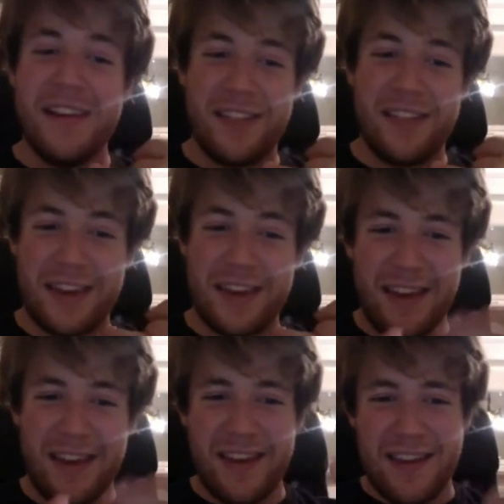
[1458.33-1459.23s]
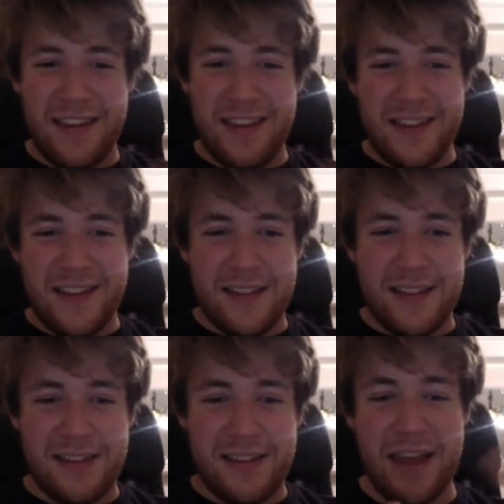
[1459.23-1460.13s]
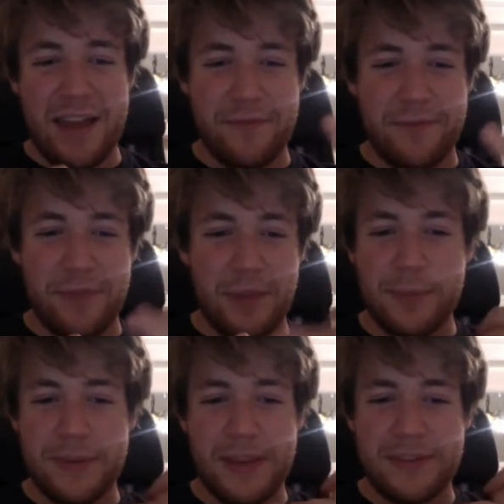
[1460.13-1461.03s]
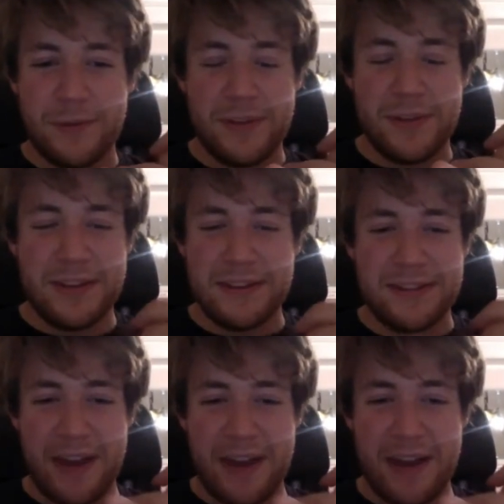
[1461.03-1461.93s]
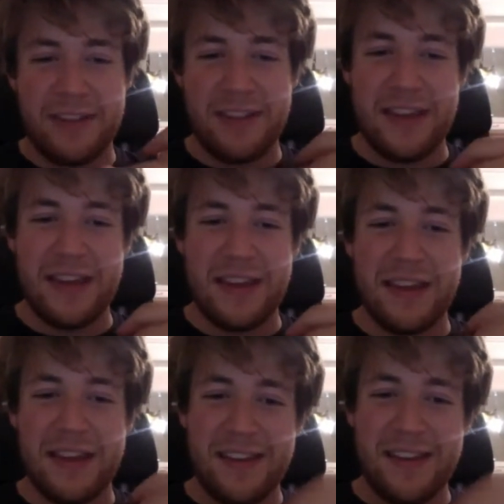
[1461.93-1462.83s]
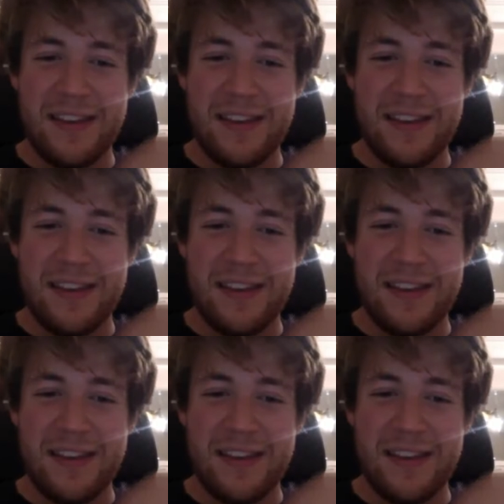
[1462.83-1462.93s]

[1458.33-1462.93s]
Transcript: Like they have the Play Store that does everything.